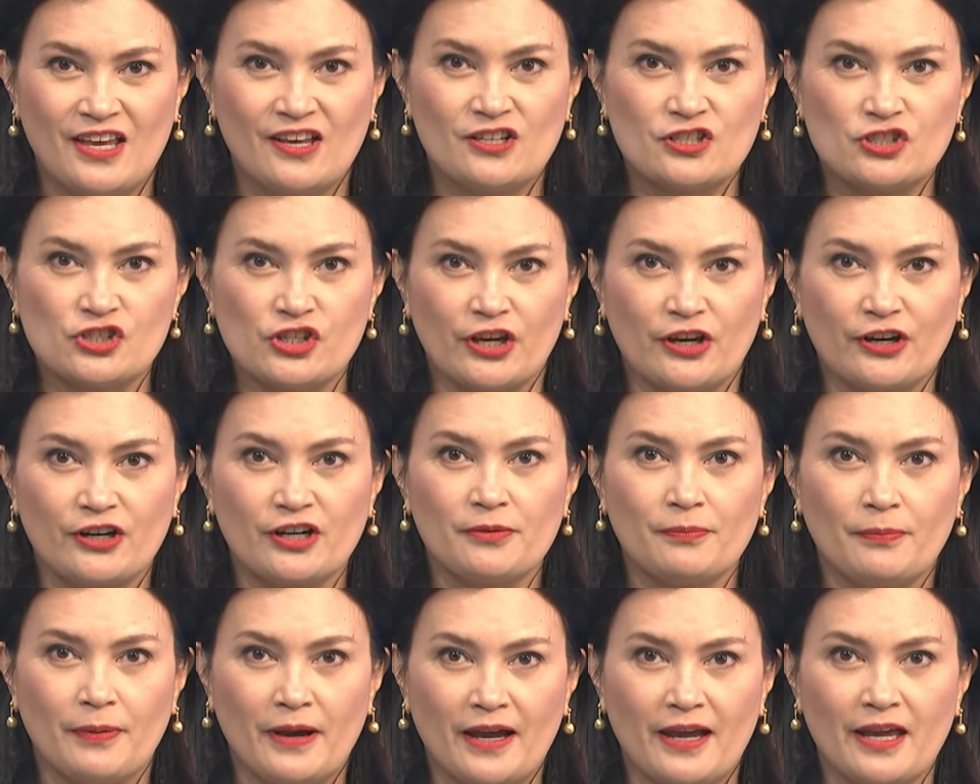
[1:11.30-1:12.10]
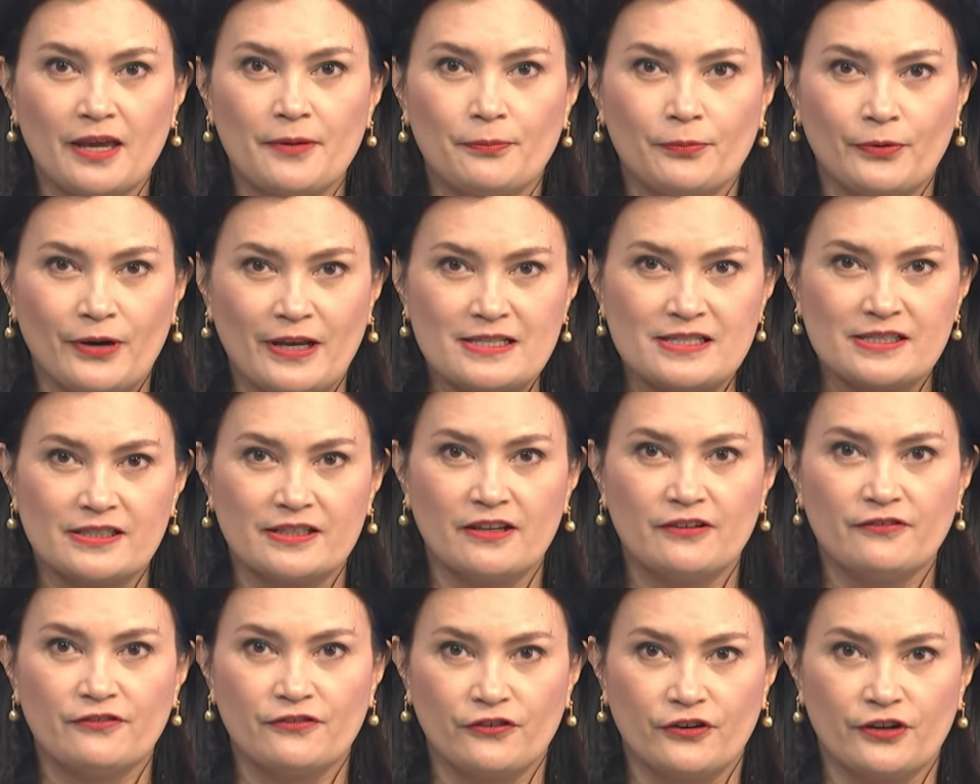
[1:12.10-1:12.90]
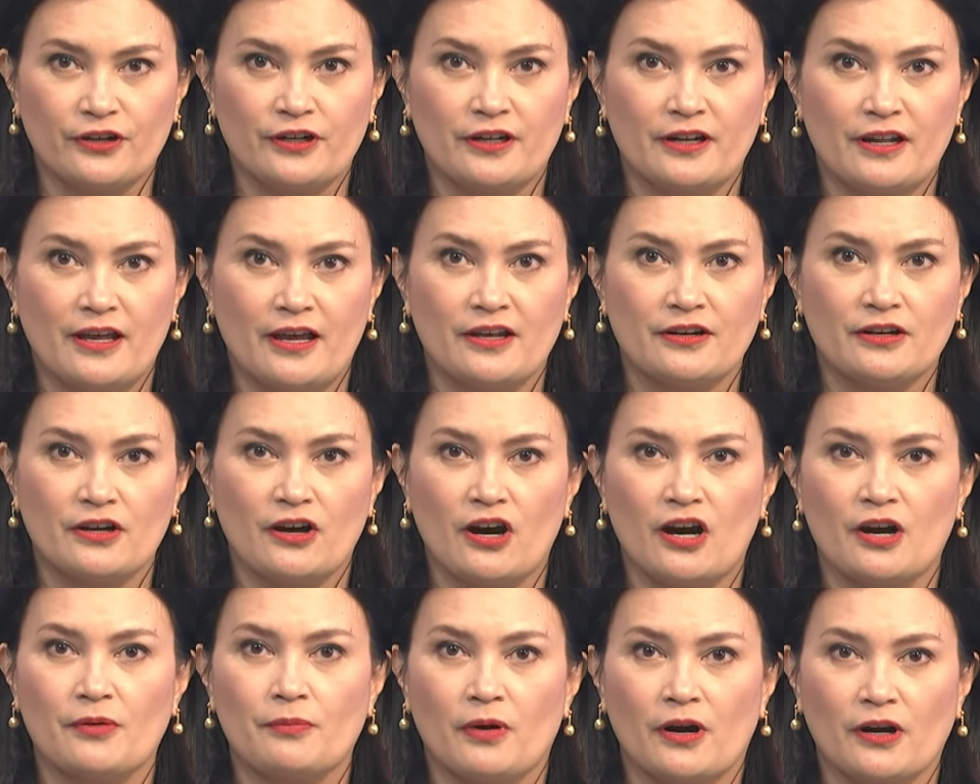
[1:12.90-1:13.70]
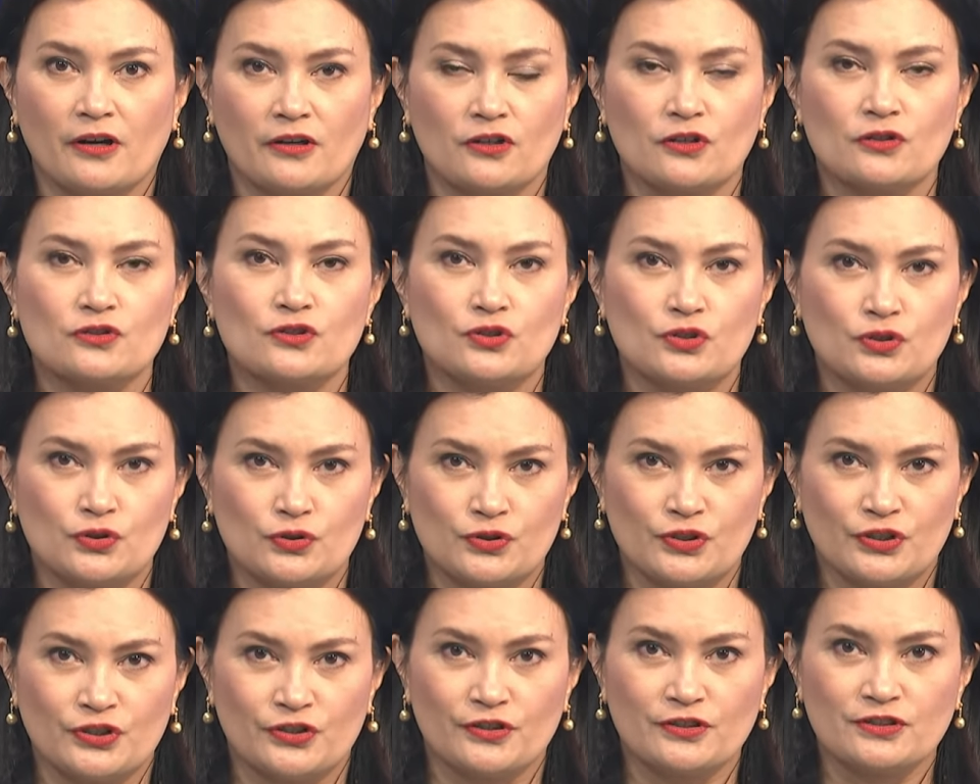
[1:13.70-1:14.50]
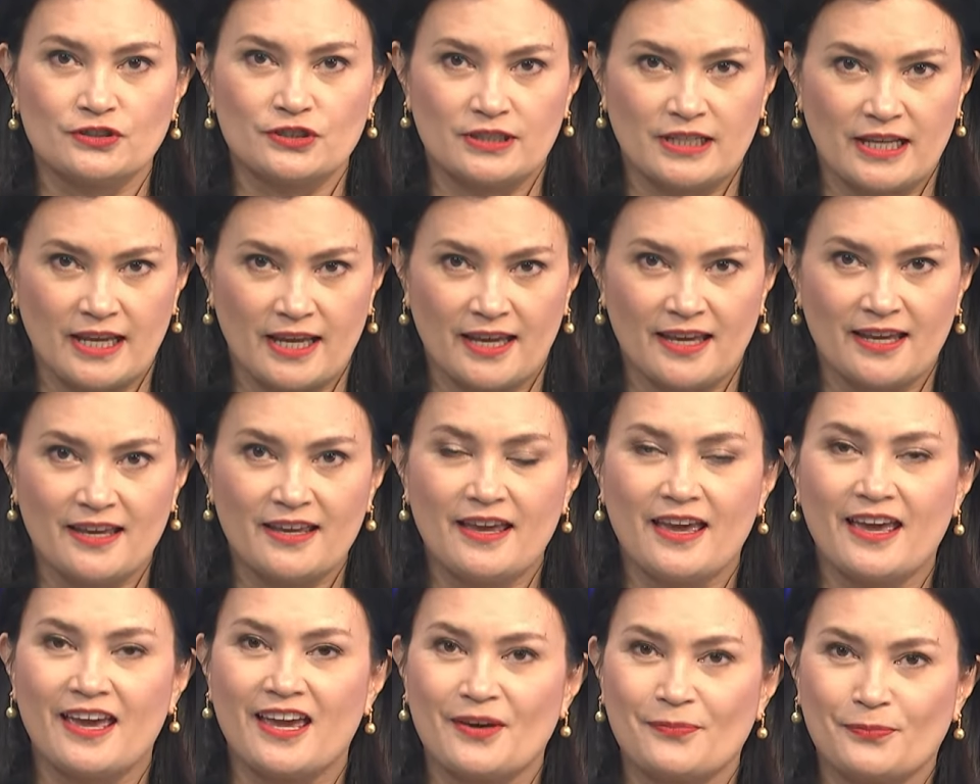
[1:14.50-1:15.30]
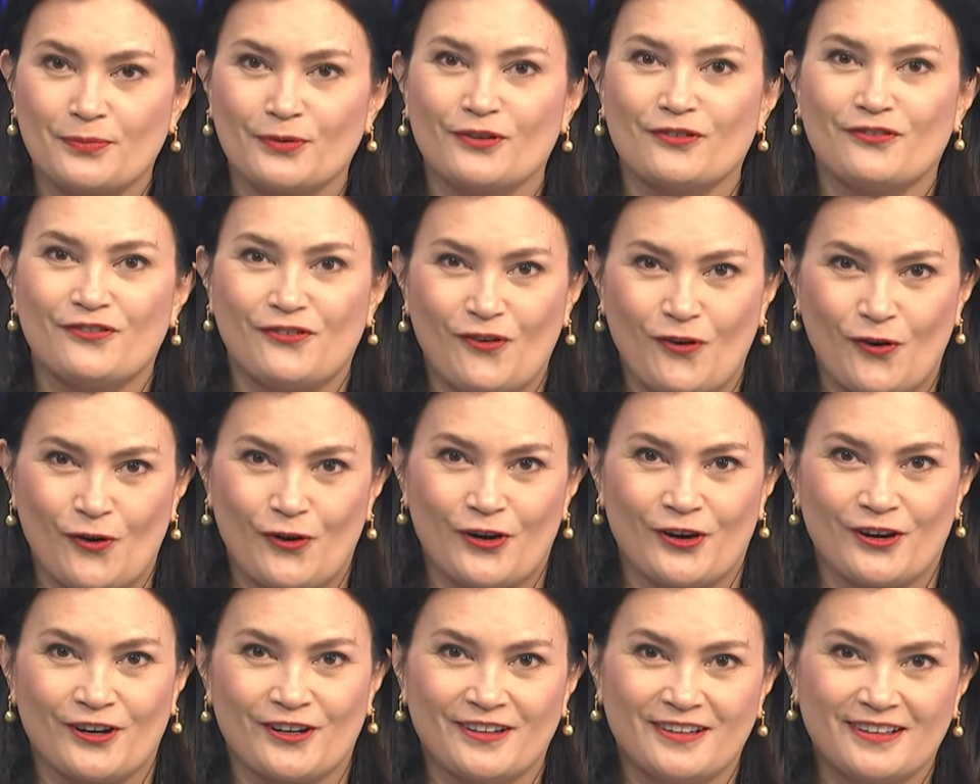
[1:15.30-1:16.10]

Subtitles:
chaired by President Ferdinand R. Marcos Jr. today, April 4.